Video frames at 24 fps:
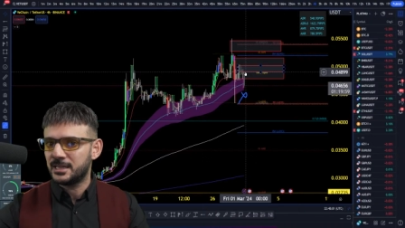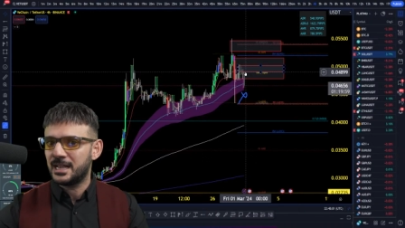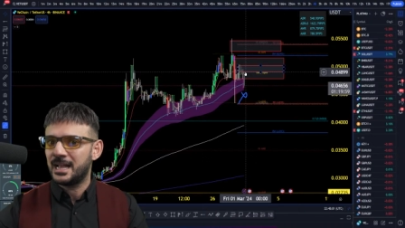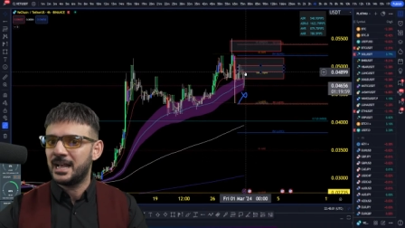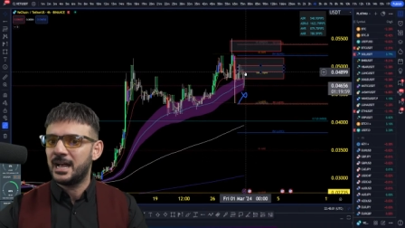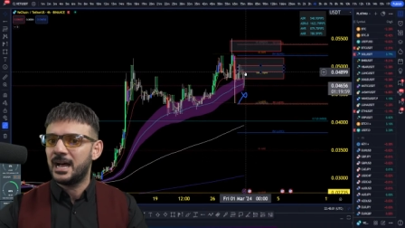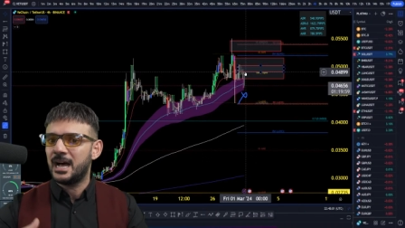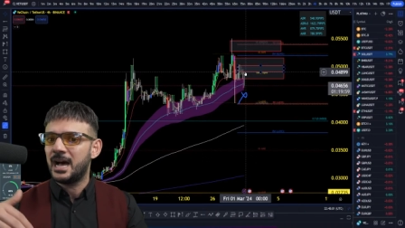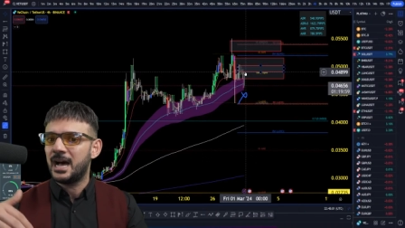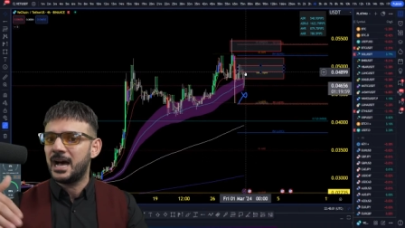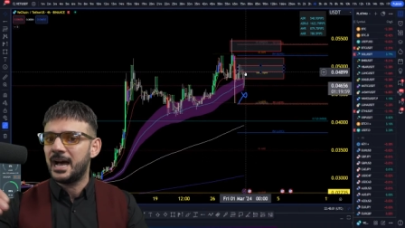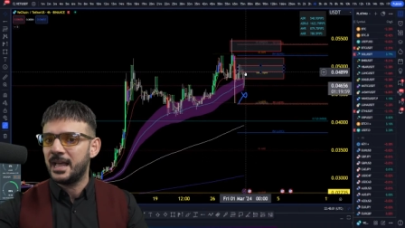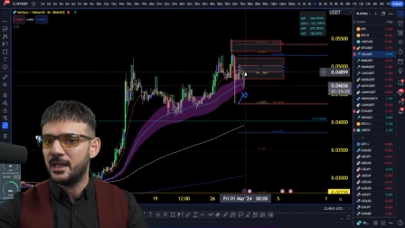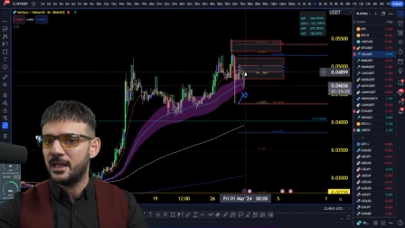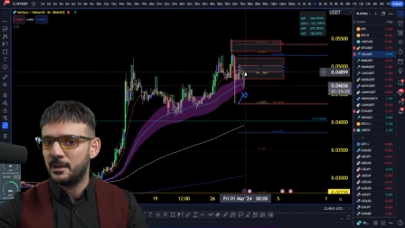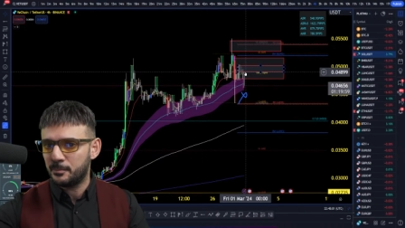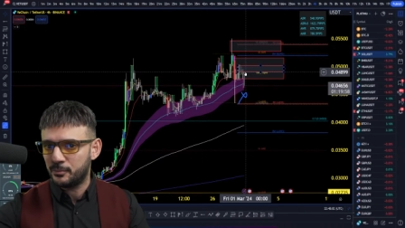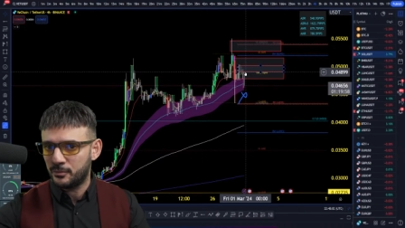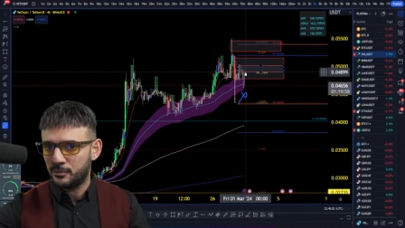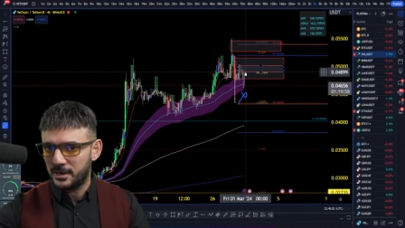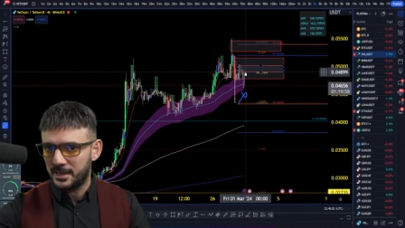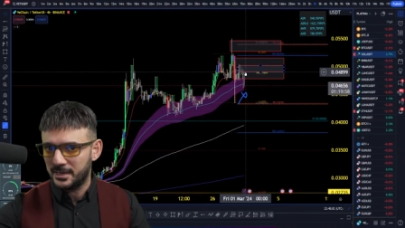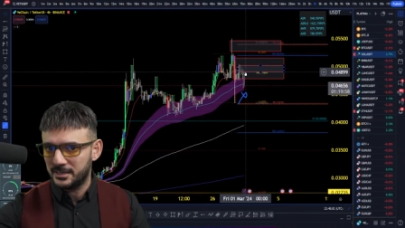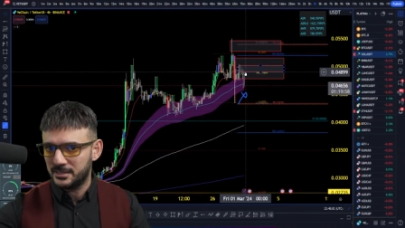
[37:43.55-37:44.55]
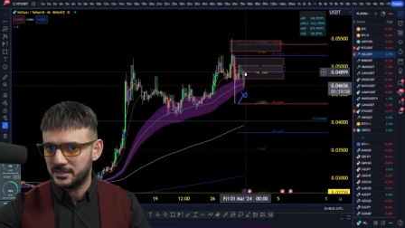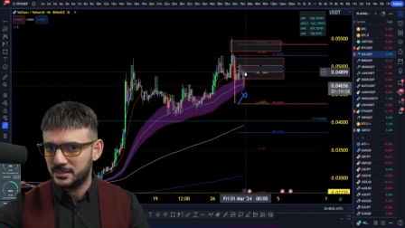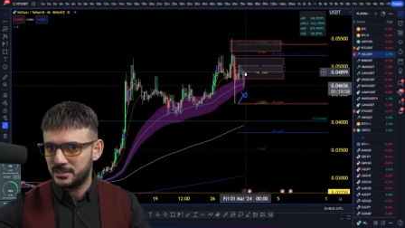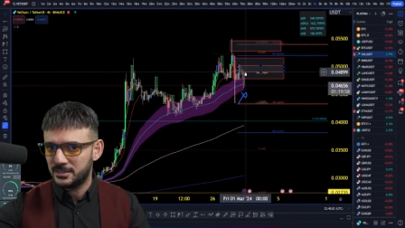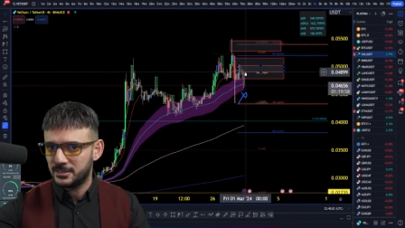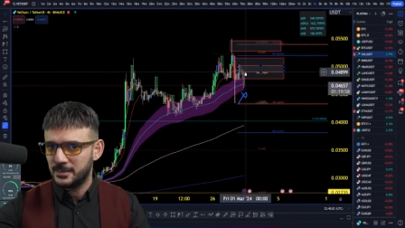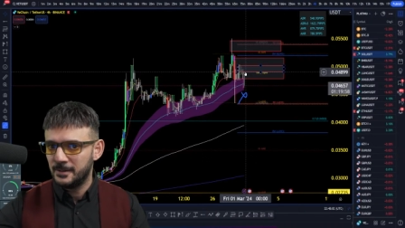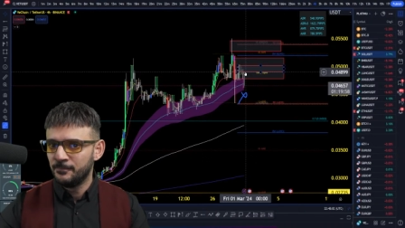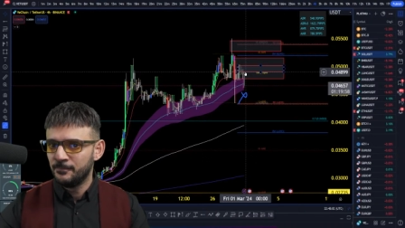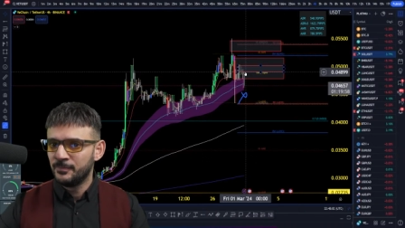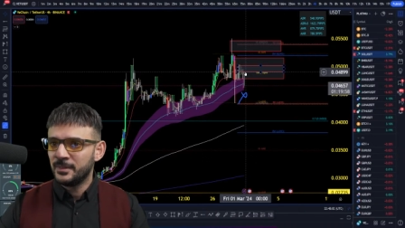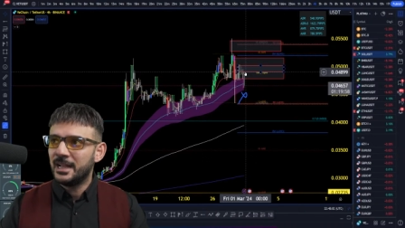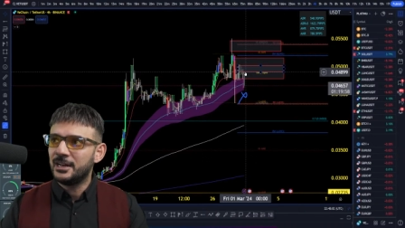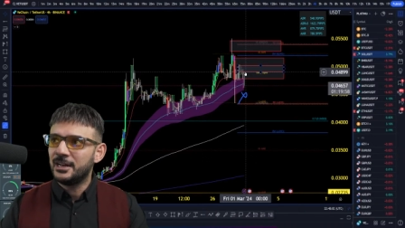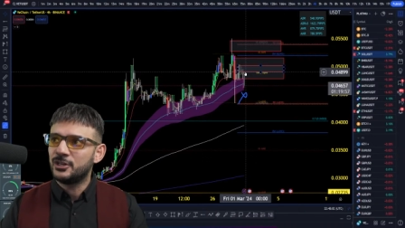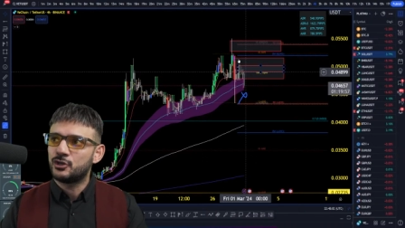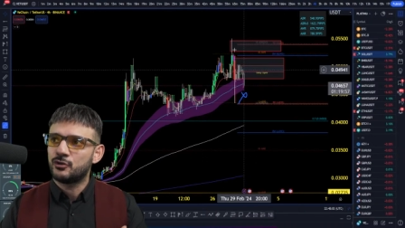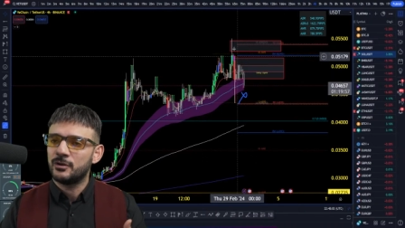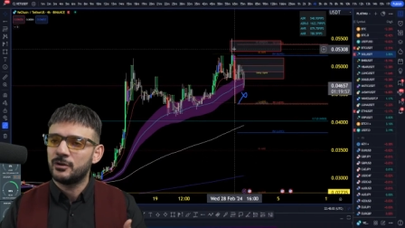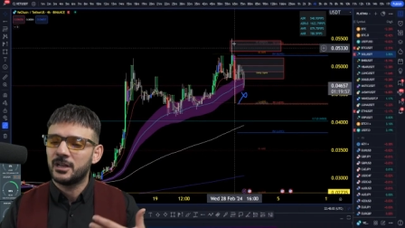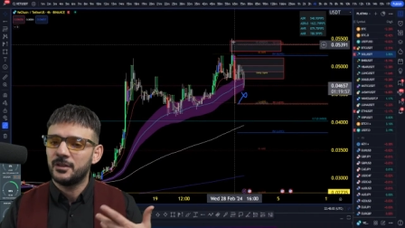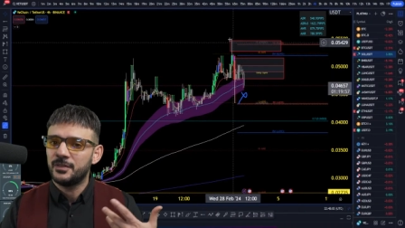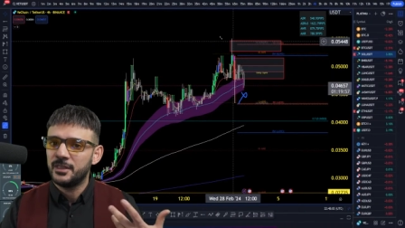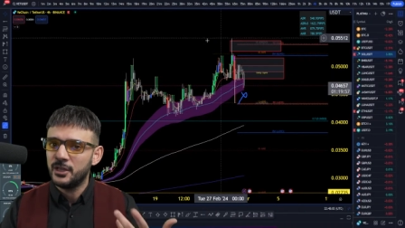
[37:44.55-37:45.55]
at a higher price and
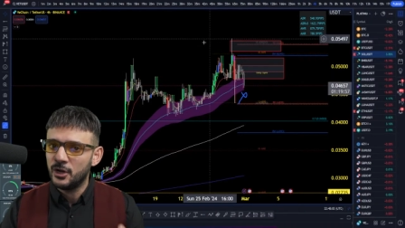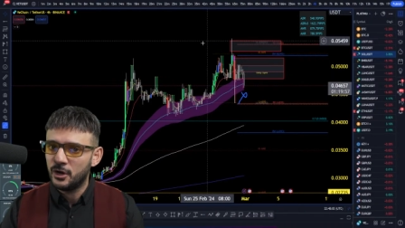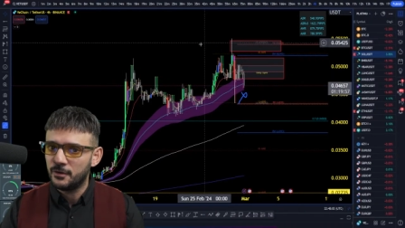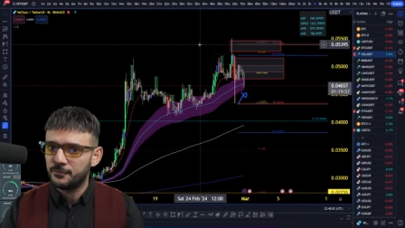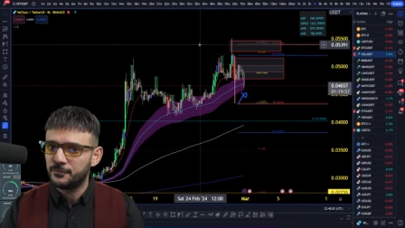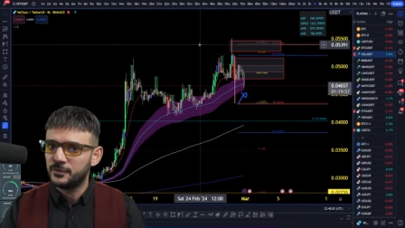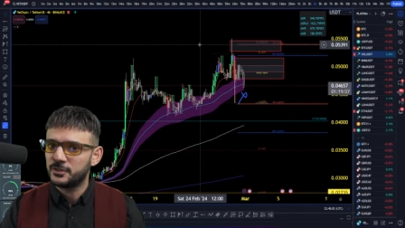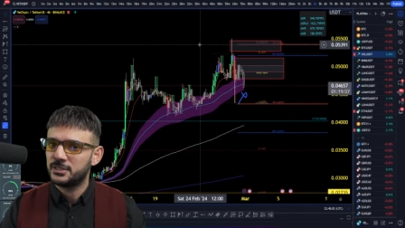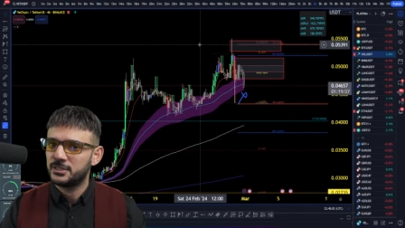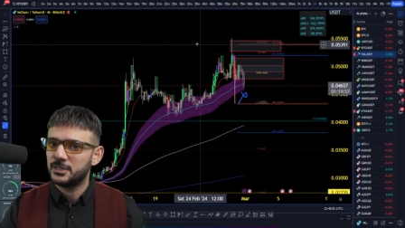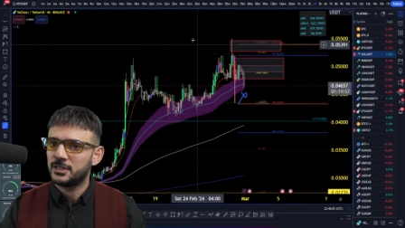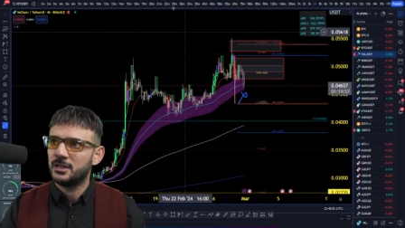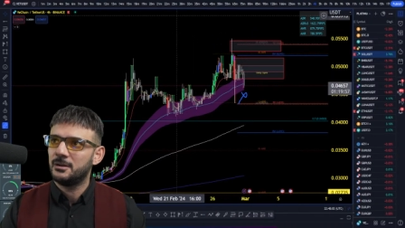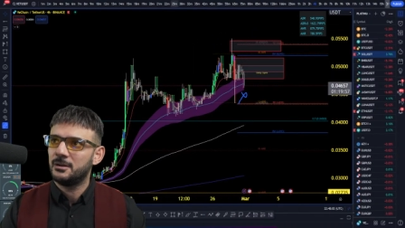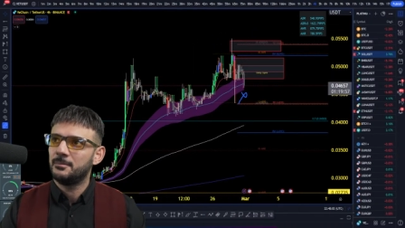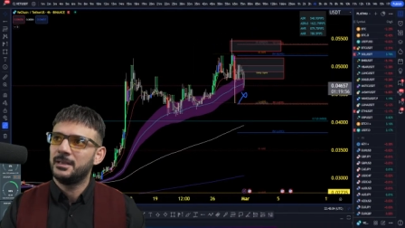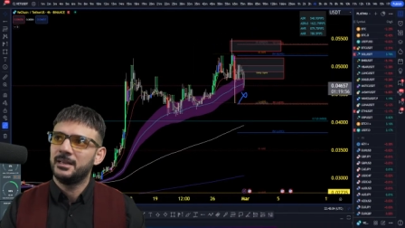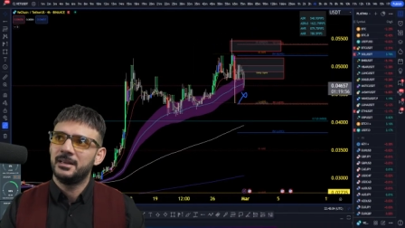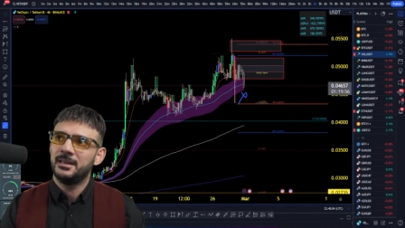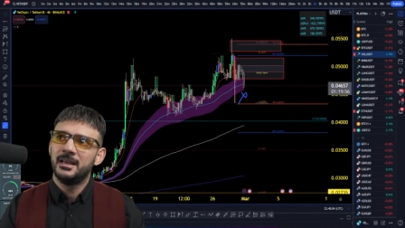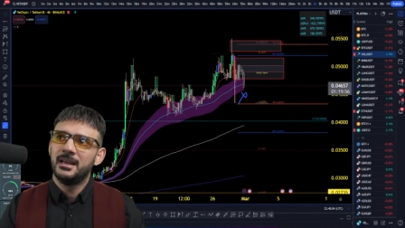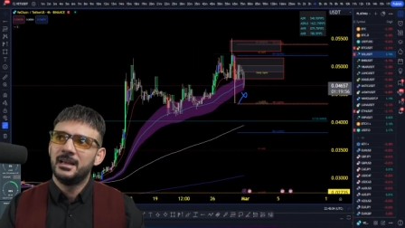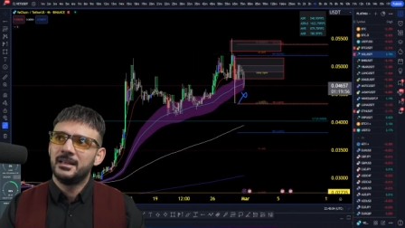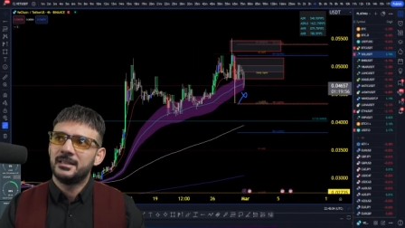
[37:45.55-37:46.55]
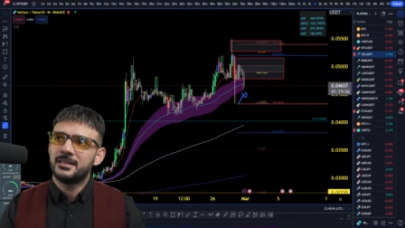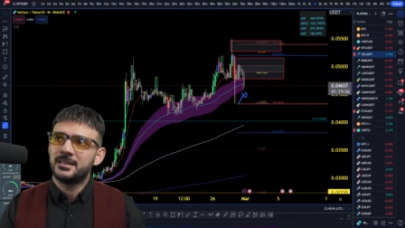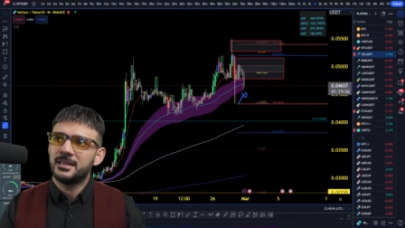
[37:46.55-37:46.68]
trigger the offers to come in. It's